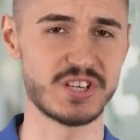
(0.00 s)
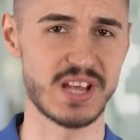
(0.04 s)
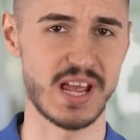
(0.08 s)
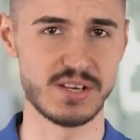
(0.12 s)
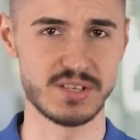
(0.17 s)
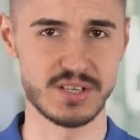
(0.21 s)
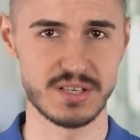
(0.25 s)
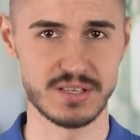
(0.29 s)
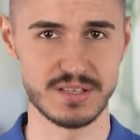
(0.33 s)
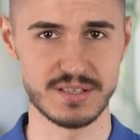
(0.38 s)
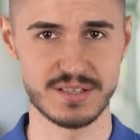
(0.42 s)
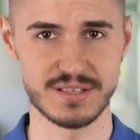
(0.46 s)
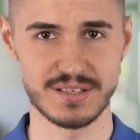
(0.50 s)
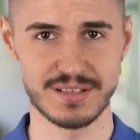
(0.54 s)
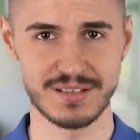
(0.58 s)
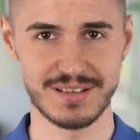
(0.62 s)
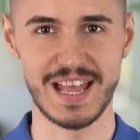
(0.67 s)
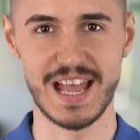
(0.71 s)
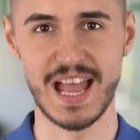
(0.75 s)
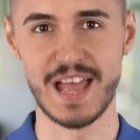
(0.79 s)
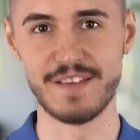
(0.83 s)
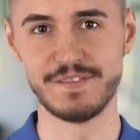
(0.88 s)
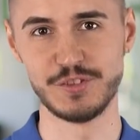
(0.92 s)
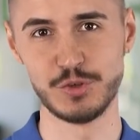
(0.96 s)
engines.
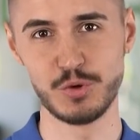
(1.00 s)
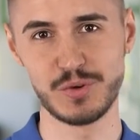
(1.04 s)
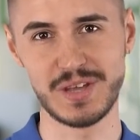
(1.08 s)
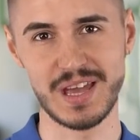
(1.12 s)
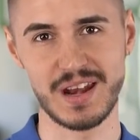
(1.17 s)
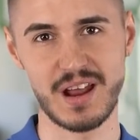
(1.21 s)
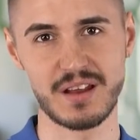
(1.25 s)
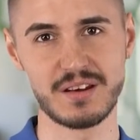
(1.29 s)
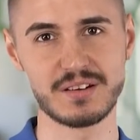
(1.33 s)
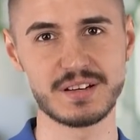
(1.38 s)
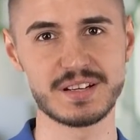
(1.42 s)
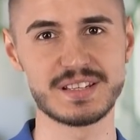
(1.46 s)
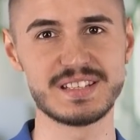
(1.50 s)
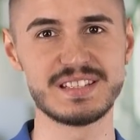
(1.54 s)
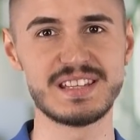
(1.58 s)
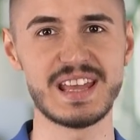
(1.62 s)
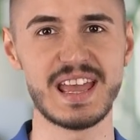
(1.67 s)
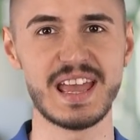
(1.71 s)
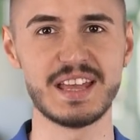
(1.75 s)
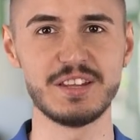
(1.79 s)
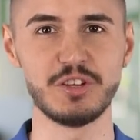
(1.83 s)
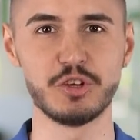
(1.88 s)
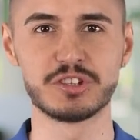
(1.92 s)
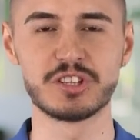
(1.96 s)
If you can
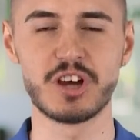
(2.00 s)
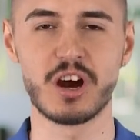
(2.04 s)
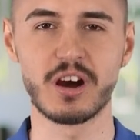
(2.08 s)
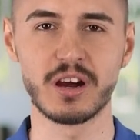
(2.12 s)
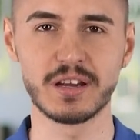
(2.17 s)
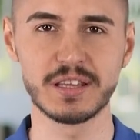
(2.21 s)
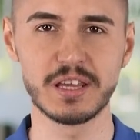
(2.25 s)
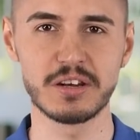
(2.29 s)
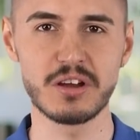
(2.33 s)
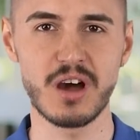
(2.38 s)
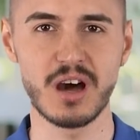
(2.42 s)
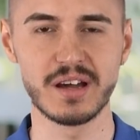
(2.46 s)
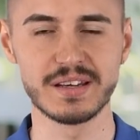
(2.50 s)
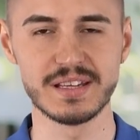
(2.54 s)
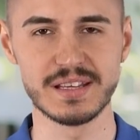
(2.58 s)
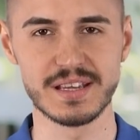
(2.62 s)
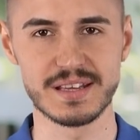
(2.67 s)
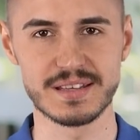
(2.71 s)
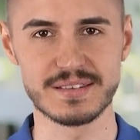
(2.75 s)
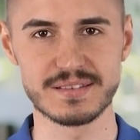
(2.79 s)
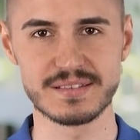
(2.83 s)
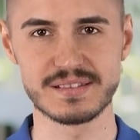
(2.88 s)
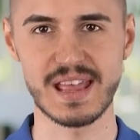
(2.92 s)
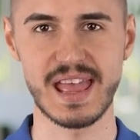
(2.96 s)
understand your target
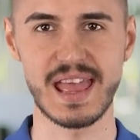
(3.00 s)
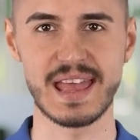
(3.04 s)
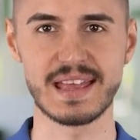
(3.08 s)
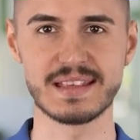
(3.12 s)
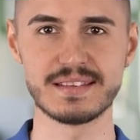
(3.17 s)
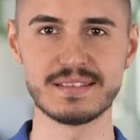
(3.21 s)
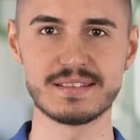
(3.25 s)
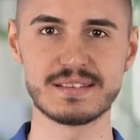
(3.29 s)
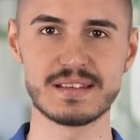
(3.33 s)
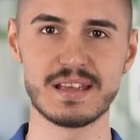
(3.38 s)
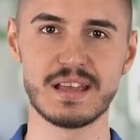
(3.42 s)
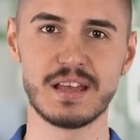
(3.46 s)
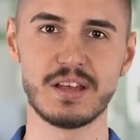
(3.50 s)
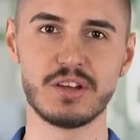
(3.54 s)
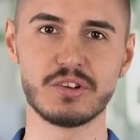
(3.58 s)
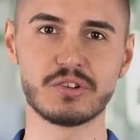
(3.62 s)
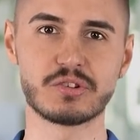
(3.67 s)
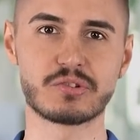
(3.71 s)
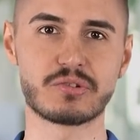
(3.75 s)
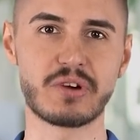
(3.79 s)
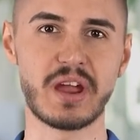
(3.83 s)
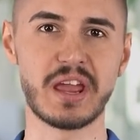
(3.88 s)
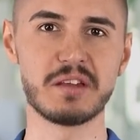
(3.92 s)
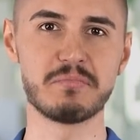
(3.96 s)
audience and
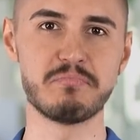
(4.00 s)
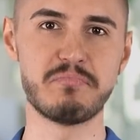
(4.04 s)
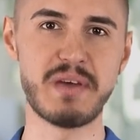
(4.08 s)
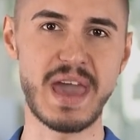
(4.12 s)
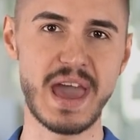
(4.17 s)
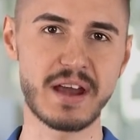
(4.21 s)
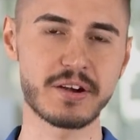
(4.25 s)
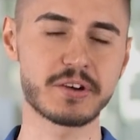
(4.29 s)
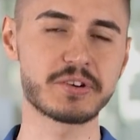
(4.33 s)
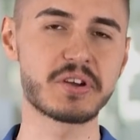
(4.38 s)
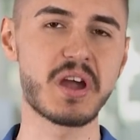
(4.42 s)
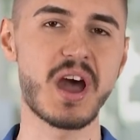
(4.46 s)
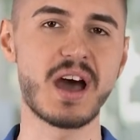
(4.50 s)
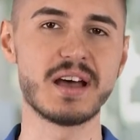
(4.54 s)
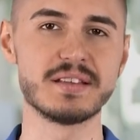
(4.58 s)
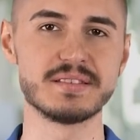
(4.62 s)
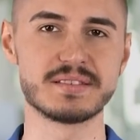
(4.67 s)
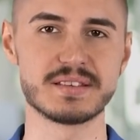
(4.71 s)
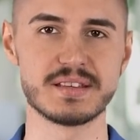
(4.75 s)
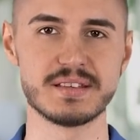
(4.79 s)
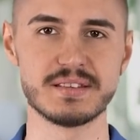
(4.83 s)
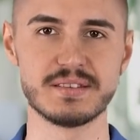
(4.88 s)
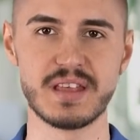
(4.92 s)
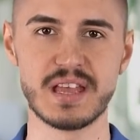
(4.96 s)
create better
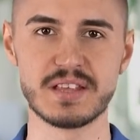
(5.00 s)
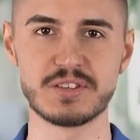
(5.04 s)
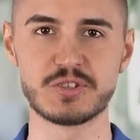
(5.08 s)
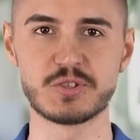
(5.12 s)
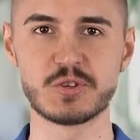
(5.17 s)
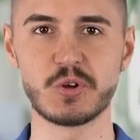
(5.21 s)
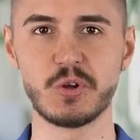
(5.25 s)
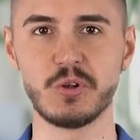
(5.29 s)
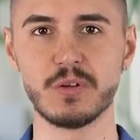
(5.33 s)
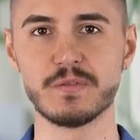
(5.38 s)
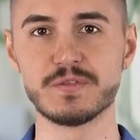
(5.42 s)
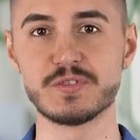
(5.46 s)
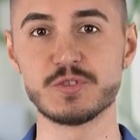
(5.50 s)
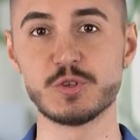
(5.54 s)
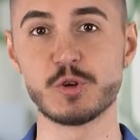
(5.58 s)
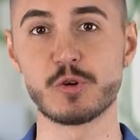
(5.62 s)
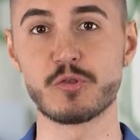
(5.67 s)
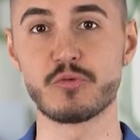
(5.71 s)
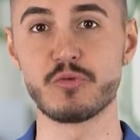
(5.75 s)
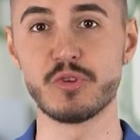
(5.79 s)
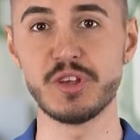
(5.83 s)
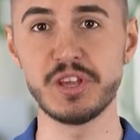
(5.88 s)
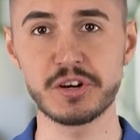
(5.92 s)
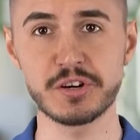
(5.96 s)
content that solves your
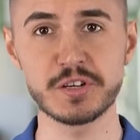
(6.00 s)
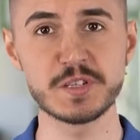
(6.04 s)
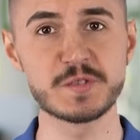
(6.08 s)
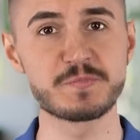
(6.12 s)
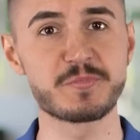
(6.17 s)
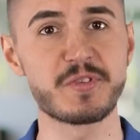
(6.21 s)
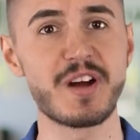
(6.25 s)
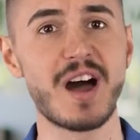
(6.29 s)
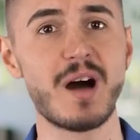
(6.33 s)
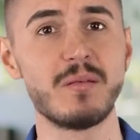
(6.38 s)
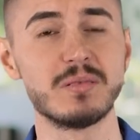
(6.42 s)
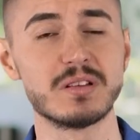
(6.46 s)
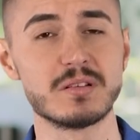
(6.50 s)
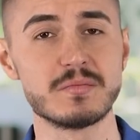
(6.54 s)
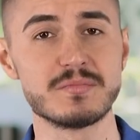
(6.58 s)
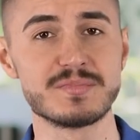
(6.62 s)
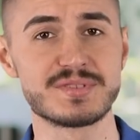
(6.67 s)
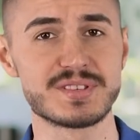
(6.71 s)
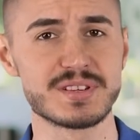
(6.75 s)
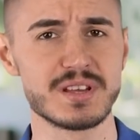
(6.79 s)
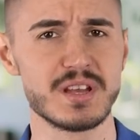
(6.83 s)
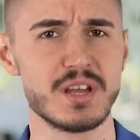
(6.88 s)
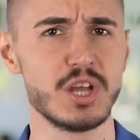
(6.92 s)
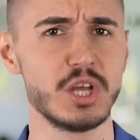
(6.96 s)
readers'
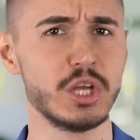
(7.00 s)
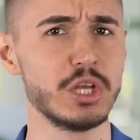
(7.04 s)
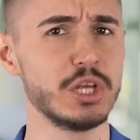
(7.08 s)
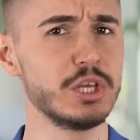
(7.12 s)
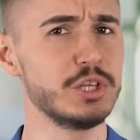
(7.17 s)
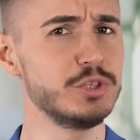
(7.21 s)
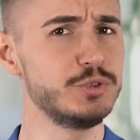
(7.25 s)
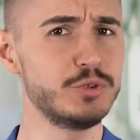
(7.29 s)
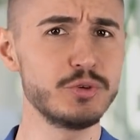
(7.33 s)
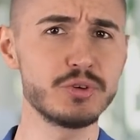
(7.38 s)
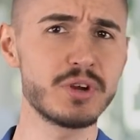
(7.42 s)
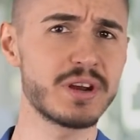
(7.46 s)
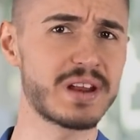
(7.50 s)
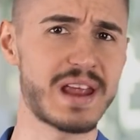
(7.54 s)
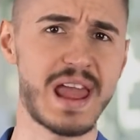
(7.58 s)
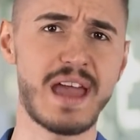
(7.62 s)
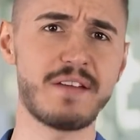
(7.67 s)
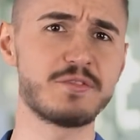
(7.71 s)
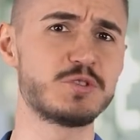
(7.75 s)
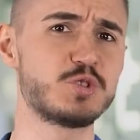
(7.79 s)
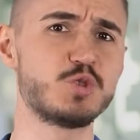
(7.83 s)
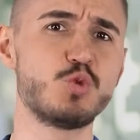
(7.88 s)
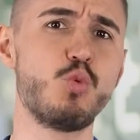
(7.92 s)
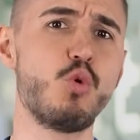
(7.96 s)
problems, you don't
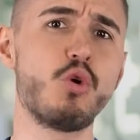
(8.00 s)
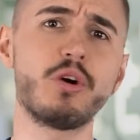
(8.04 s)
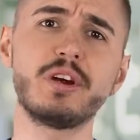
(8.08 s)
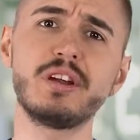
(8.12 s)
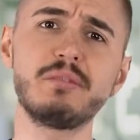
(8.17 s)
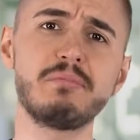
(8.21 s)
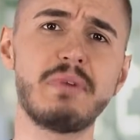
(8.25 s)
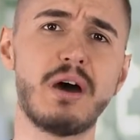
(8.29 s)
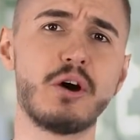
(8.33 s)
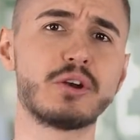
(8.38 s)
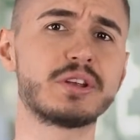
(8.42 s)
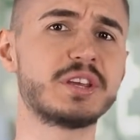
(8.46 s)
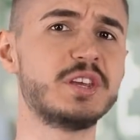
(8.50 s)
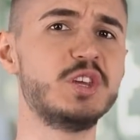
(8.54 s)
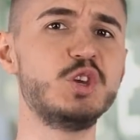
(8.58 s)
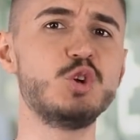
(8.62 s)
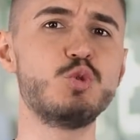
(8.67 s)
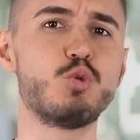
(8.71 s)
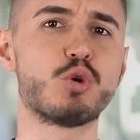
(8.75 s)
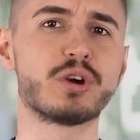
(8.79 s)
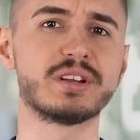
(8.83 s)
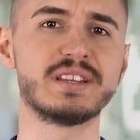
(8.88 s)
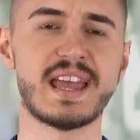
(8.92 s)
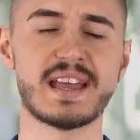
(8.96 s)
have to worry about
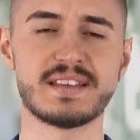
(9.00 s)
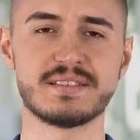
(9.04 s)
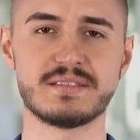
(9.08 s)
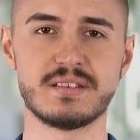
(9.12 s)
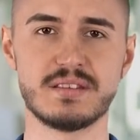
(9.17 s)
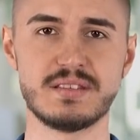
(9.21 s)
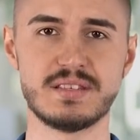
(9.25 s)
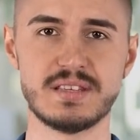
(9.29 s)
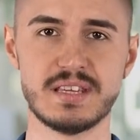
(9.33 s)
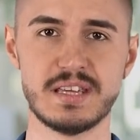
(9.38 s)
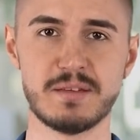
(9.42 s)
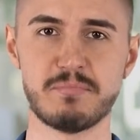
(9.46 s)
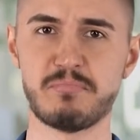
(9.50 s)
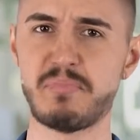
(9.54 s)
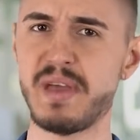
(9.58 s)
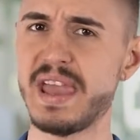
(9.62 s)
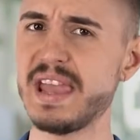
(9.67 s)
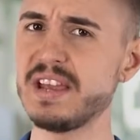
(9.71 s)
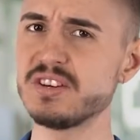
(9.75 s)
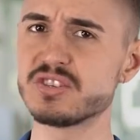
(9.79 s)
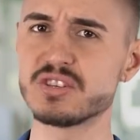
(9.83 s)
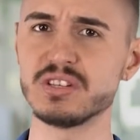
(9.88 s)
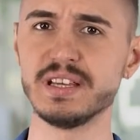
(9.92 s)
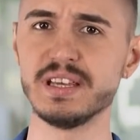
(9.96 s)
keyword density,
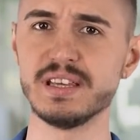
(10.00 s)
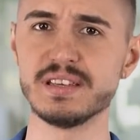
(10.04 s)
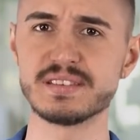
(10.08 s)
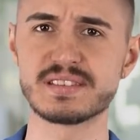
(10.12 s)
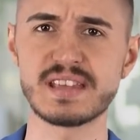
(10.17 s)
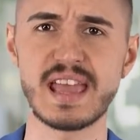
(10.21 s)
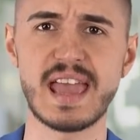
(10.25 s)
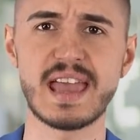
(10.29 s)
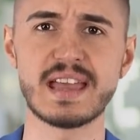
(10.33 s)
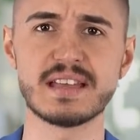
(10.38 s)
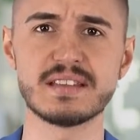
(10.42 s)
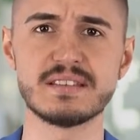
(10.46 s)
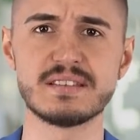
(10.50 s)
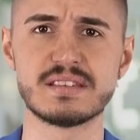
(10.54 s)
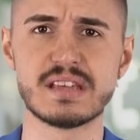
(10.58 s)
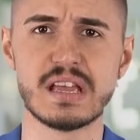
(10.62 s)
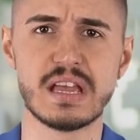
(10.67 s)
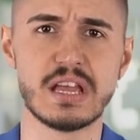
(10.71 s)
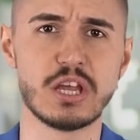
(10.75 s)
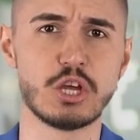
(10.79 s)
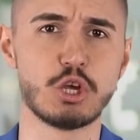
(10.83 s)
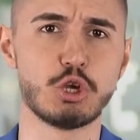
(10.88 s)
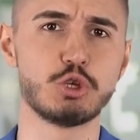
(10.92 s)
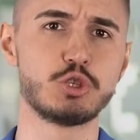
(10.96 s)
page links, and
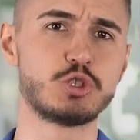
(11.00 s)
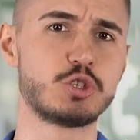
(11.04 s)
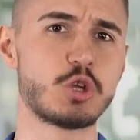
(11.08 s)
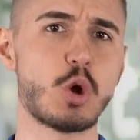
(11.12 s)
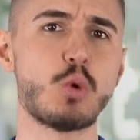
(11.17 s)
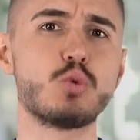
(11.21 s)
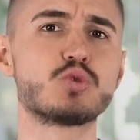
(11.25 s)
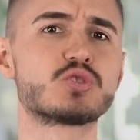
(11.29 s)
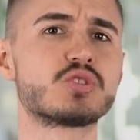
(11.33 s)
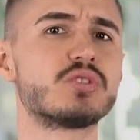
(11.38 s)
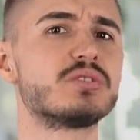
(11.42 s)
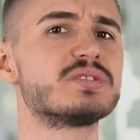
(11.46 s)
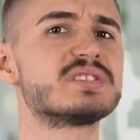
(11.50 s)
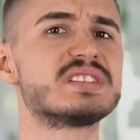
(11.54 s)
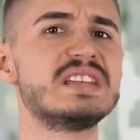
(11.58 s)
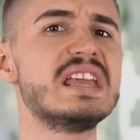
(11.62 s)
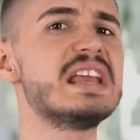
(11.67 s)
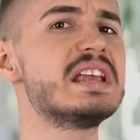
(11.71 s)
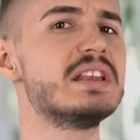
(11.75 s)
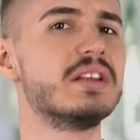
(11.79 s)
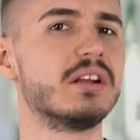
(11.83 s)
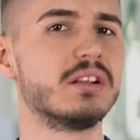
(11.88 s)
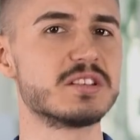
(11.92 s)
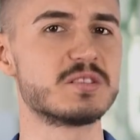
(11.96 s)
social
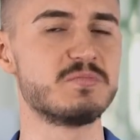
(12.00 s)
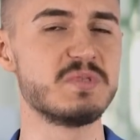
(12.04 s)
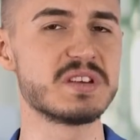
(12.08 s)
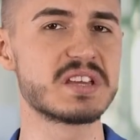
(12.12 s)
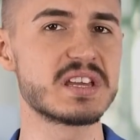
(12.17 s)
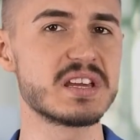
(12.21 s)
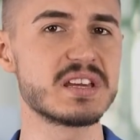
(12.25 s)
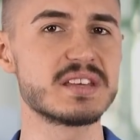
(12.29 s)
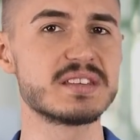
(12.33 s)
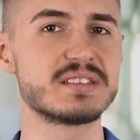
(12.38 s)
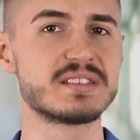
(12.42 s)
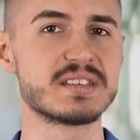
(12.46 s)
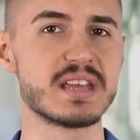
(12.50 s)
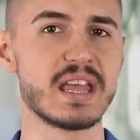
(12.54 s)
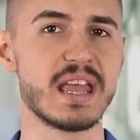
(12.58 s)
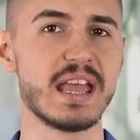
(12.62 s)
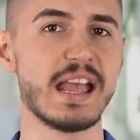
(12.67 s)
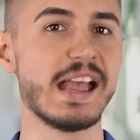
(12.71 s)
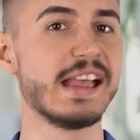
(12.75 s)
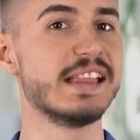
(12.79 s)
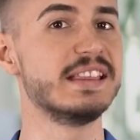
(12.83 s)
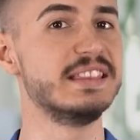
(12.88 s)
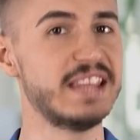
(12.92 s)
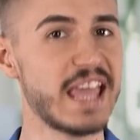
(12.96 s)
signals because
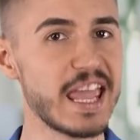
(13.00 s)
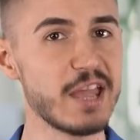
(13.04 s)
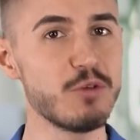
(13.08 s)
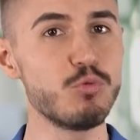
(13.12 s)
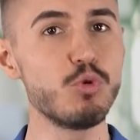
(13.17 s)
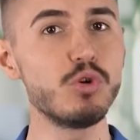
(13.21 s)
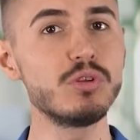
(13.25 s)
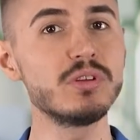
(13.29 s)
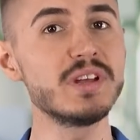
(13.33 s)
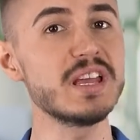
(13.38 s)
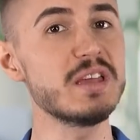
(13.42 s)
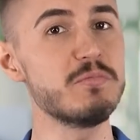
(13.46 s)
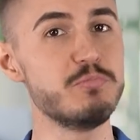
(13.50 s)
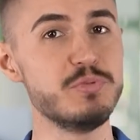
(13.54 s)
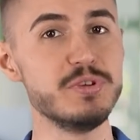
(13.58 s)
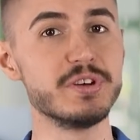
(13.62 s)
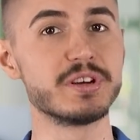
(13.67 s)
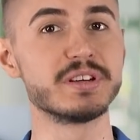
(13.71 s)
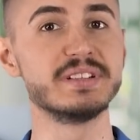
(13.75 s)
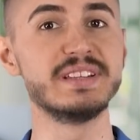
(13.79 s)
they will appear